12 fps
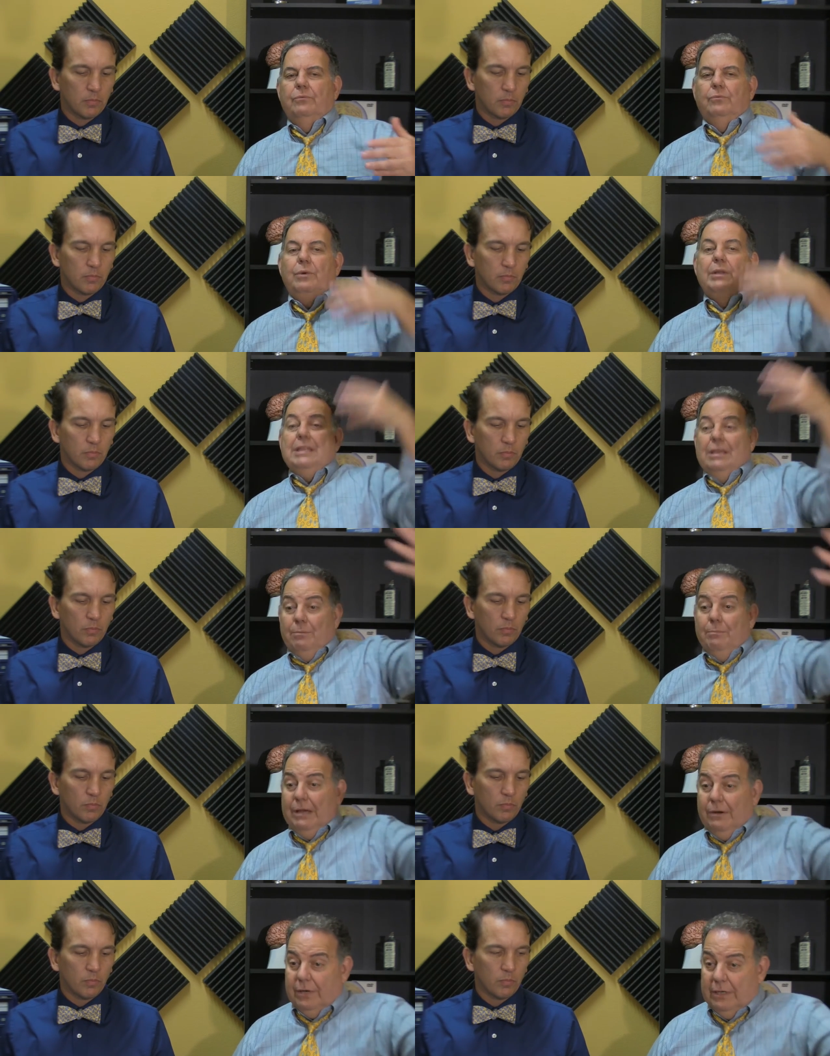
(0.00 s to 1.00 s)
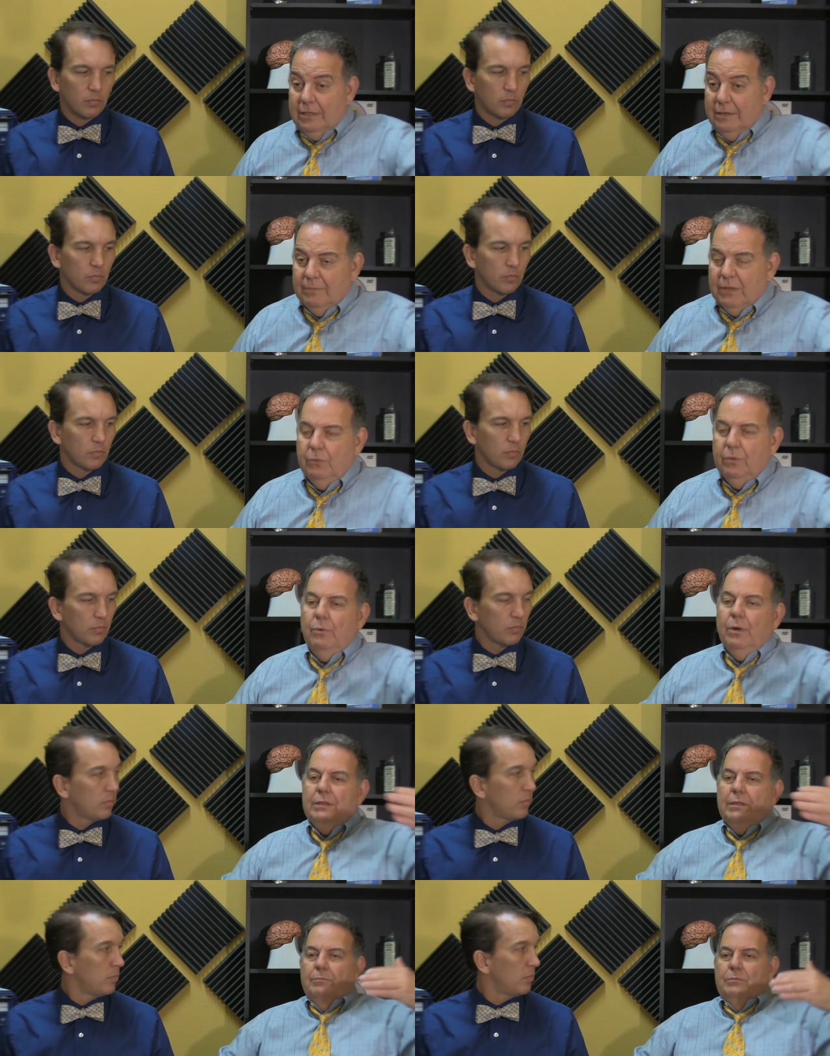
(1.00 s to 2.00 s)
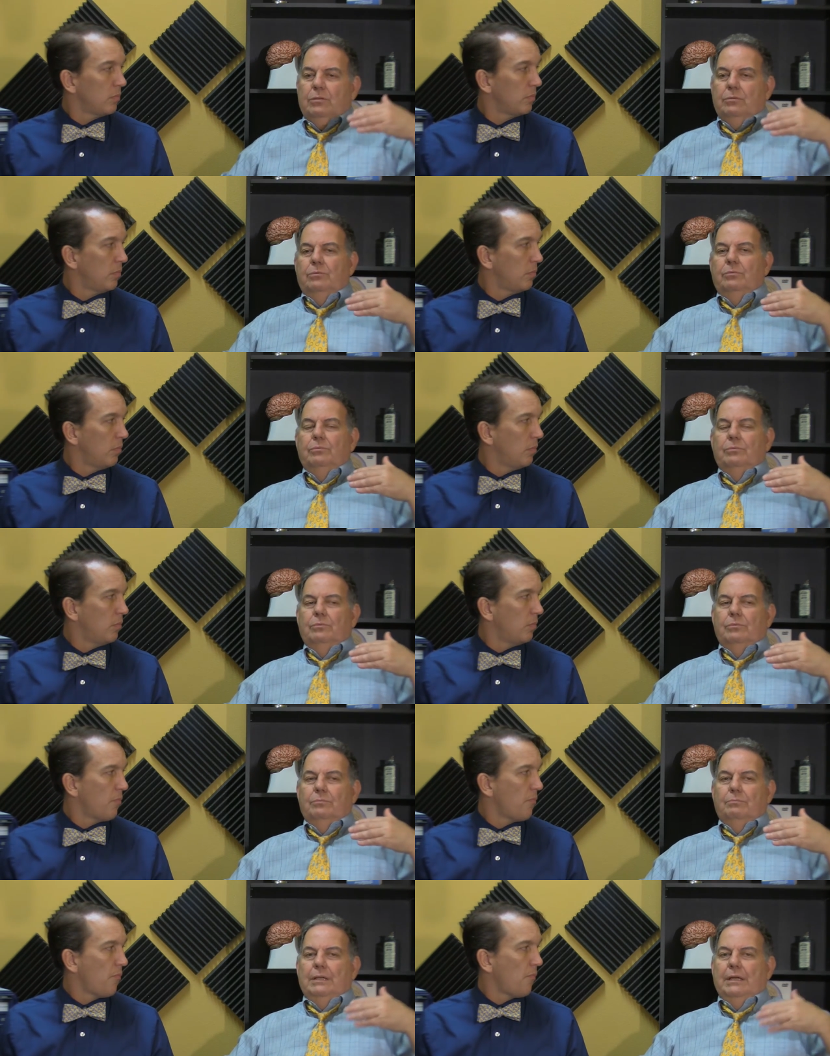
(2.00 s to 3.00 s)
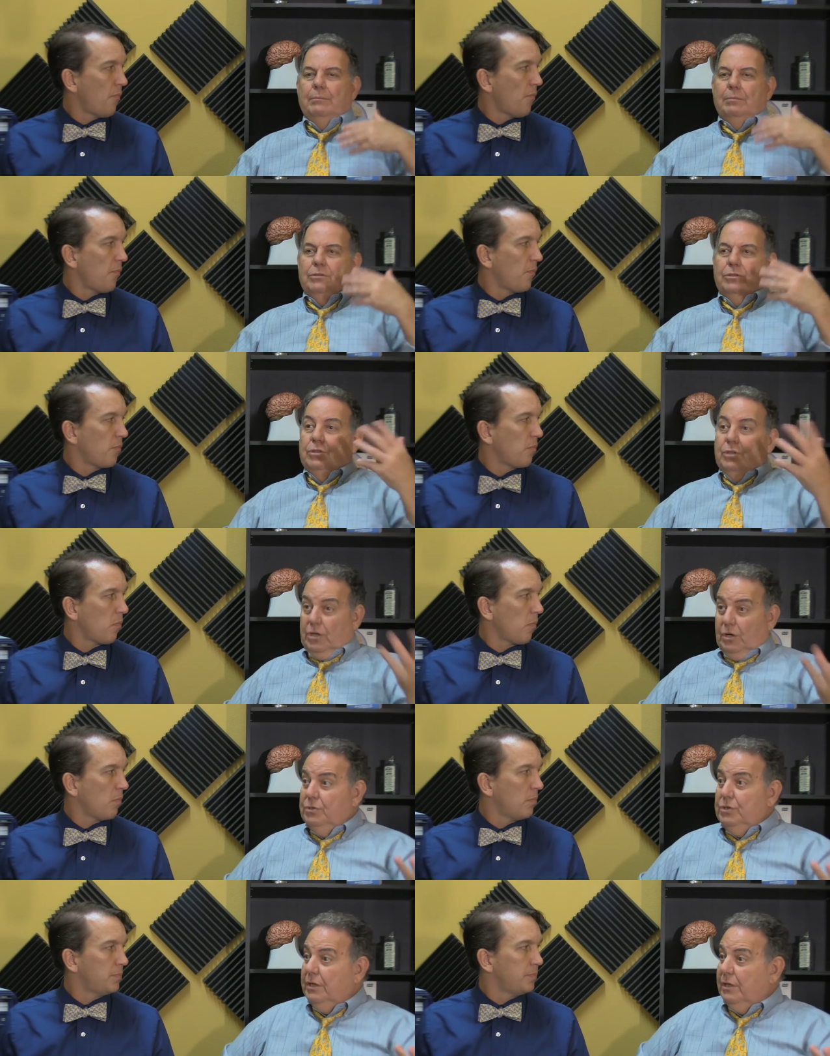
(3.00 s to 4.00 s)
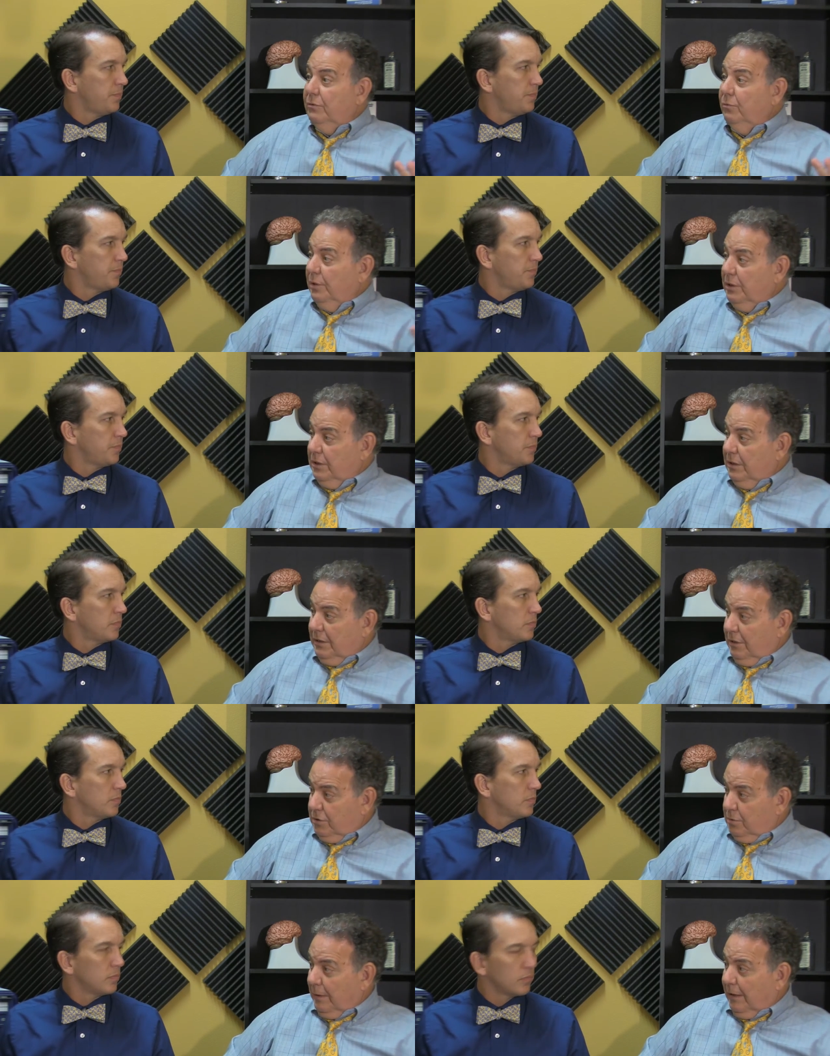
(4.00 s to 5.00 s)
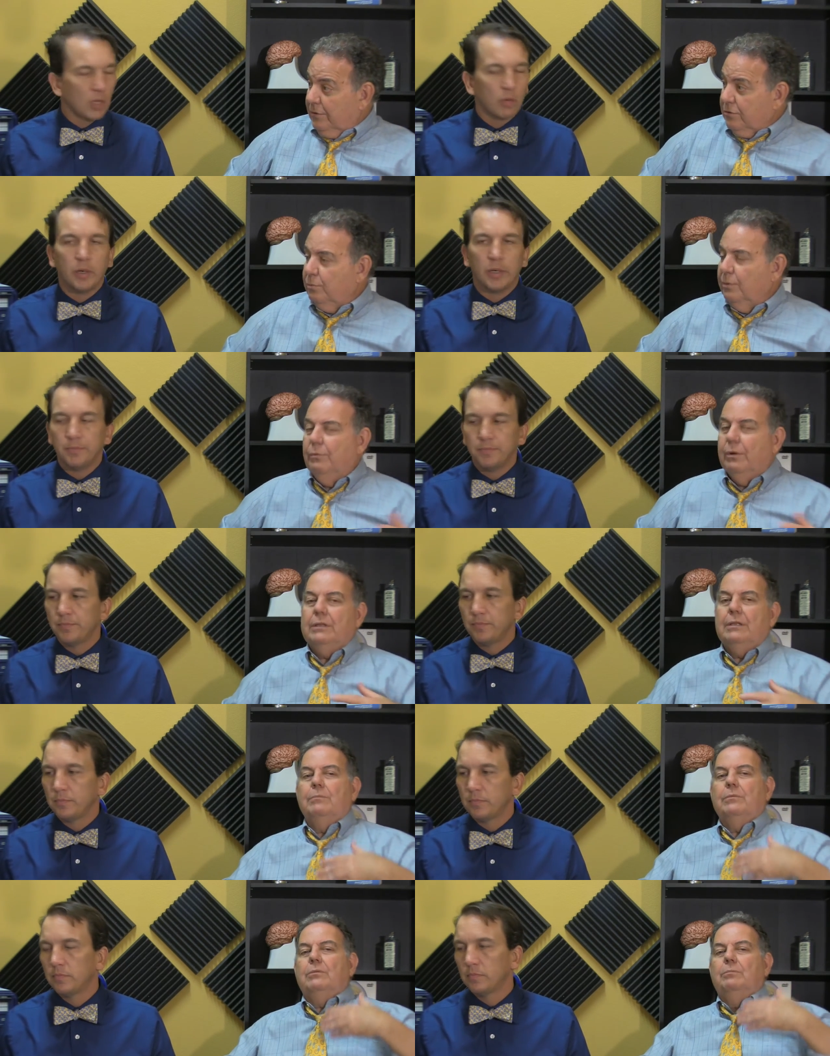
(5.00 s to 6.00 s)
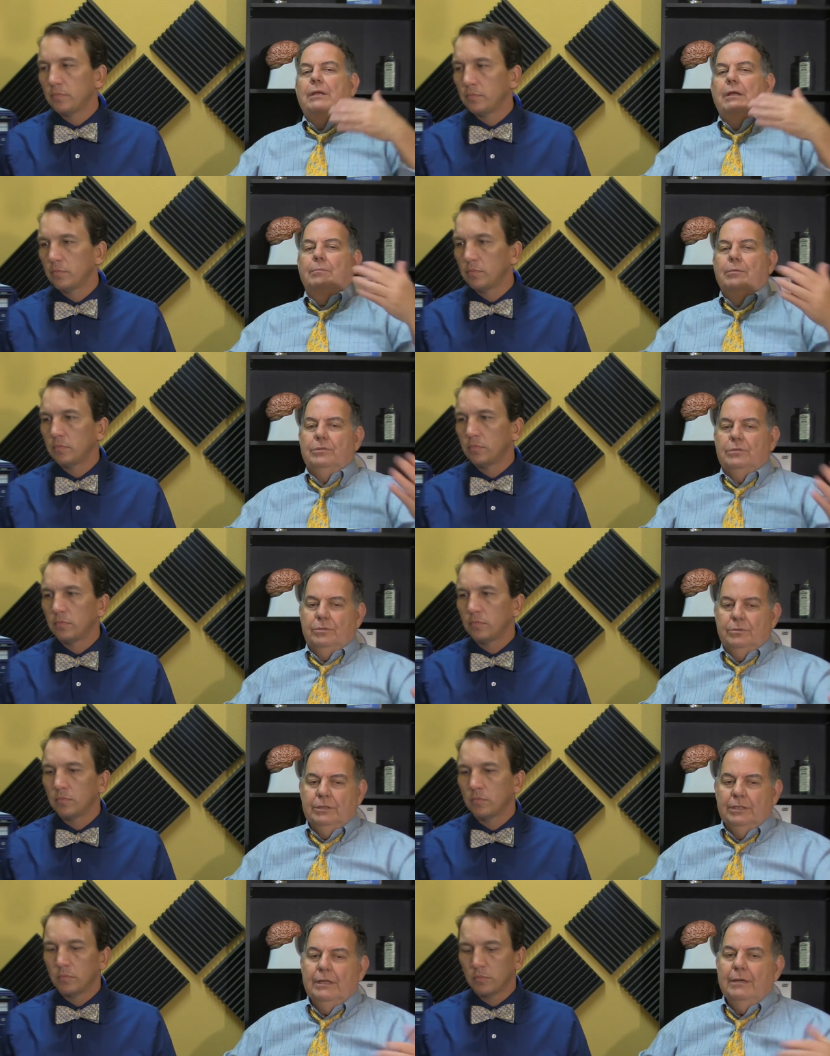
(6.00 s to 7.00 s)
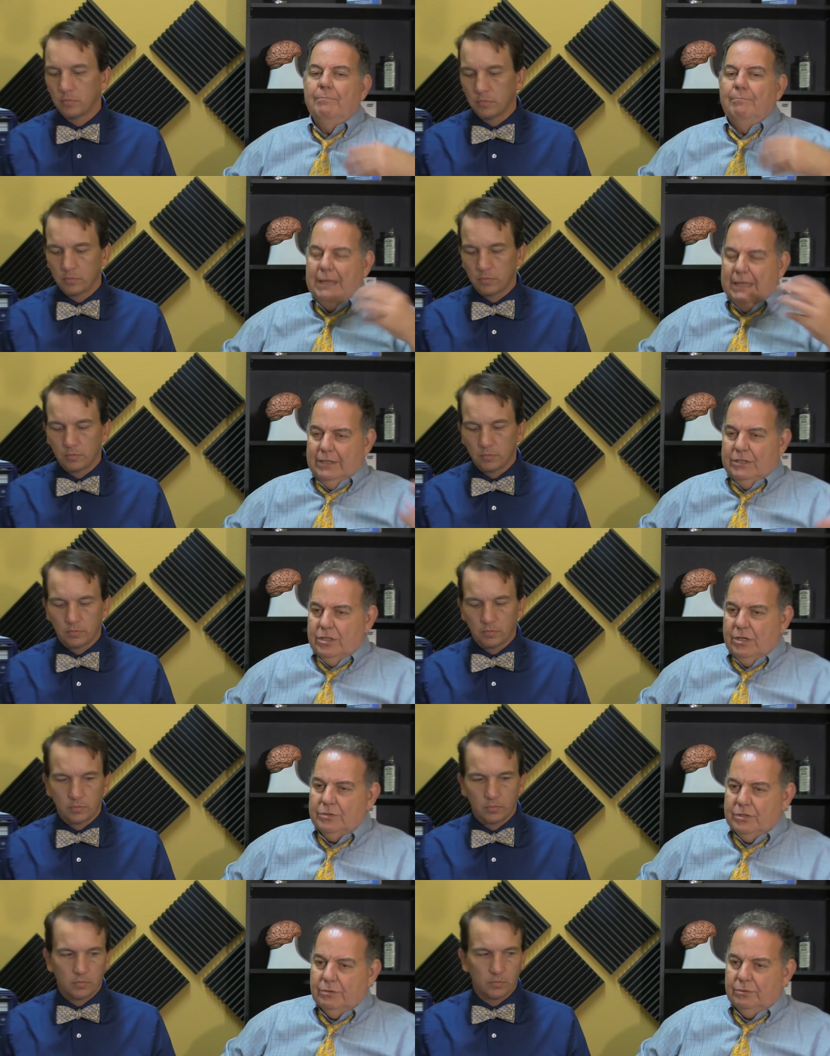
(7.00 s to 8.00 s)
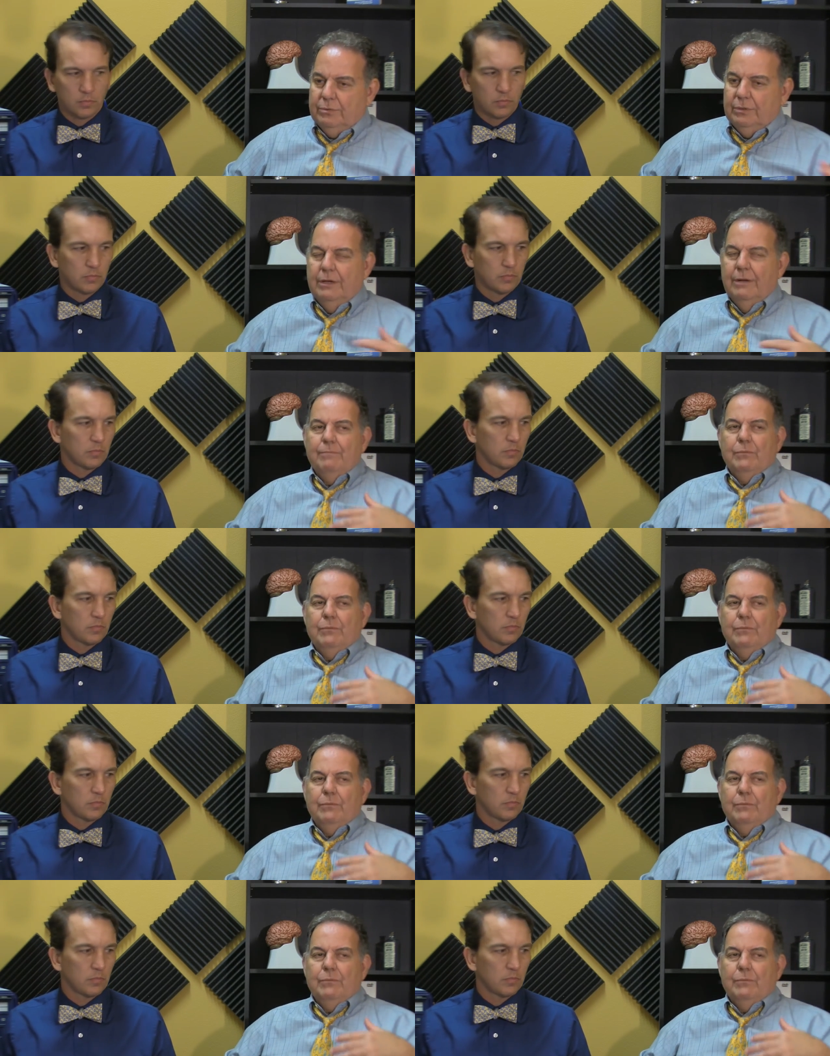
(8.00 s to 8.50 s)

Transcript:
Speaker 1: when they're married, we want them to be able to negotiate with their spouse. Right. We want them to be able to manage their children.